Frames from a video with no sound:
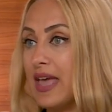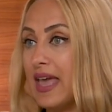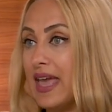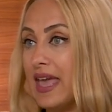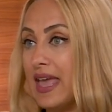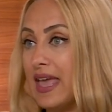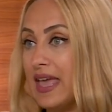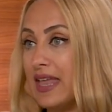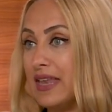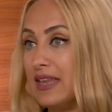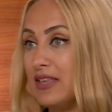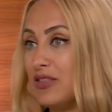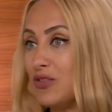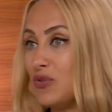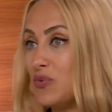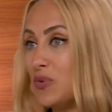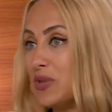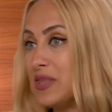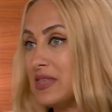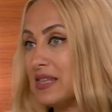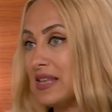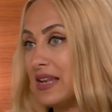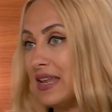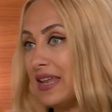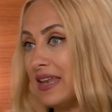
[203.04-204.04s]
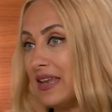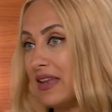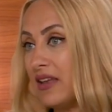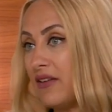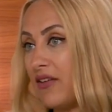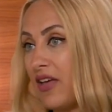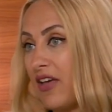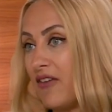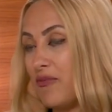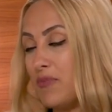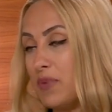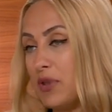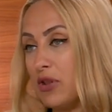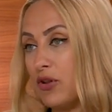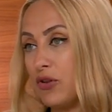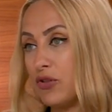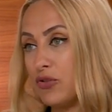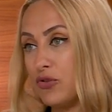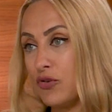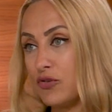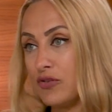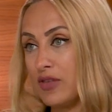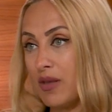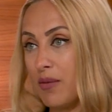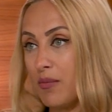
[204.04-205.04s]
And in Switzerland, there have been
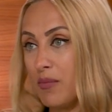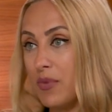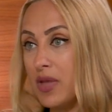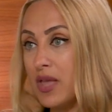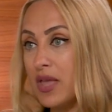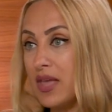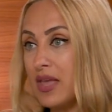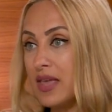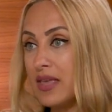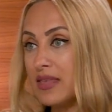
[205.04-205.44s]
also some